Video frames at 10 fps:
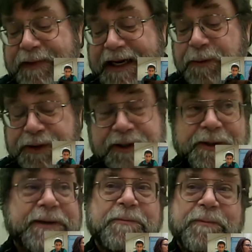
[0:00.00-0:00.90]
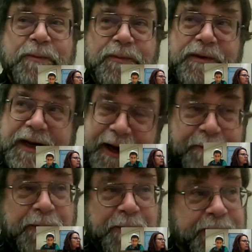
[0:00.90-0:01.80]
he was doing a
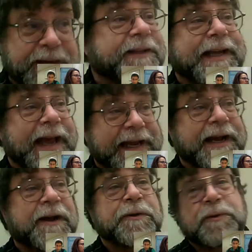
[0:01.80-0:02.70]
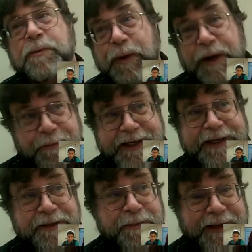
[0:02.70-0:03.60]
couple of weekly Hangouts with
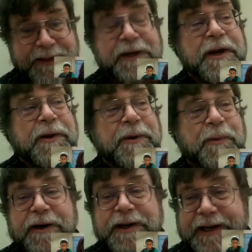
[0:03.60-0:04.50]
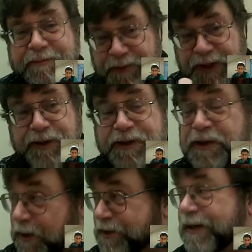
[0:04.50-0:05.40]
participants where he used a
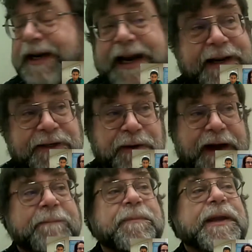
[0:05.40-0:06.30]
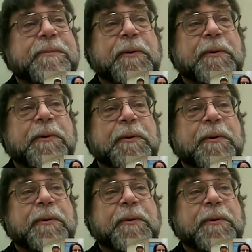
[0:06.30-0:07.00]
question and answer app. People